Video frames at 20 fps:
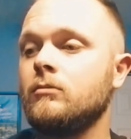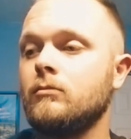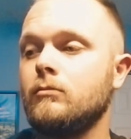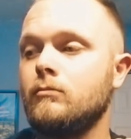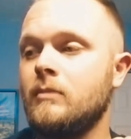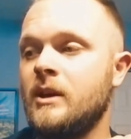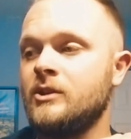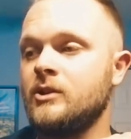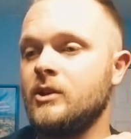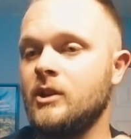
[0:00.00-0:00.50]

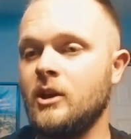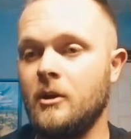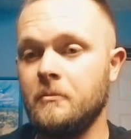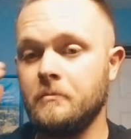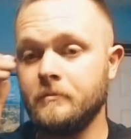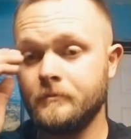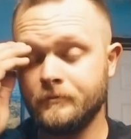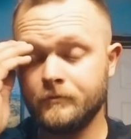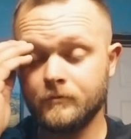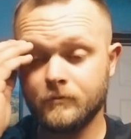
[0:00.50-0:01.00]
messing up.
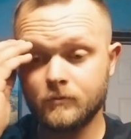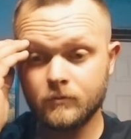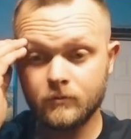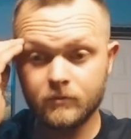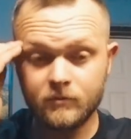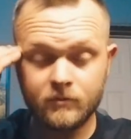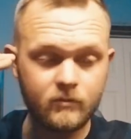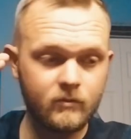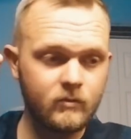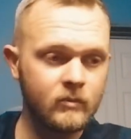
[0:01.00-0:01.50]

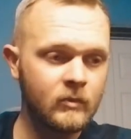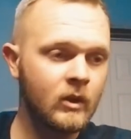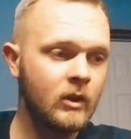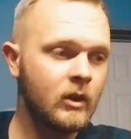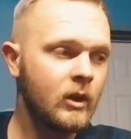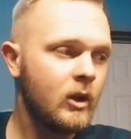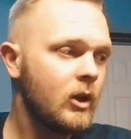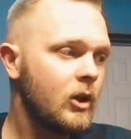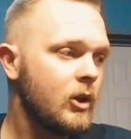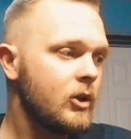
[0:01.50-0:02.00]

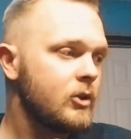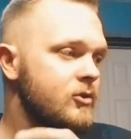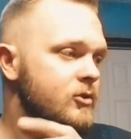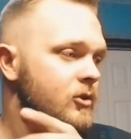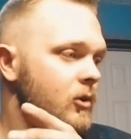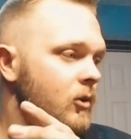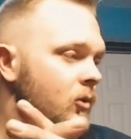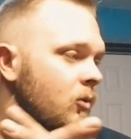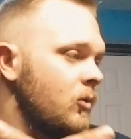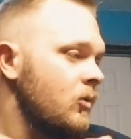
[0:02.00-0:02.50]

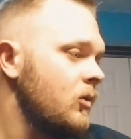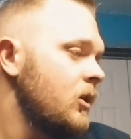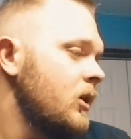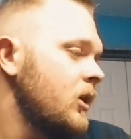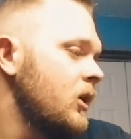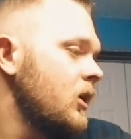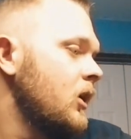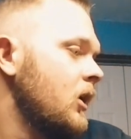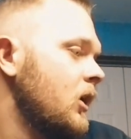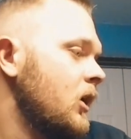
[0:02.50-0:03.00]
So
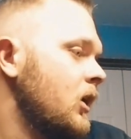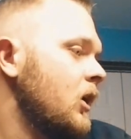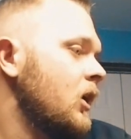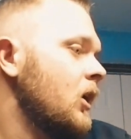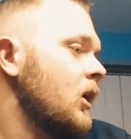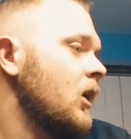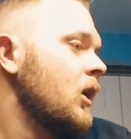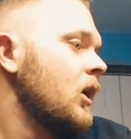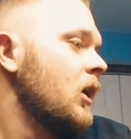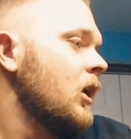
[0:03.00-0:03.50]

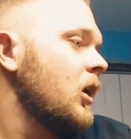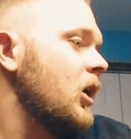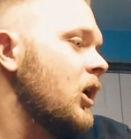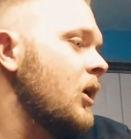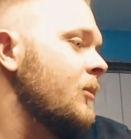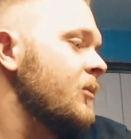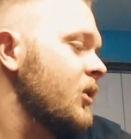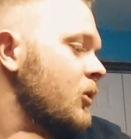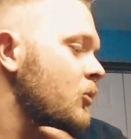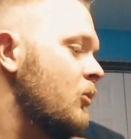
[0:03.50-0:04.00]

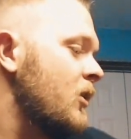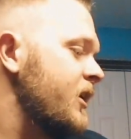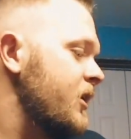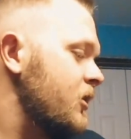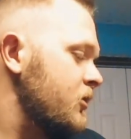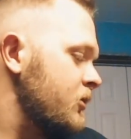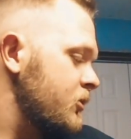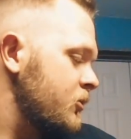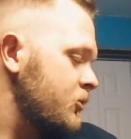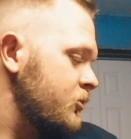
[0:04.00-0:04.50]
I'm going to wire
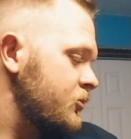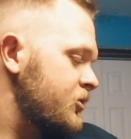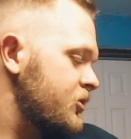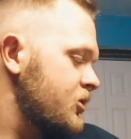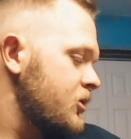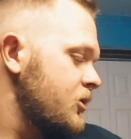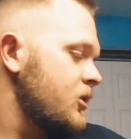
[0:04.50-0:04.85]
those.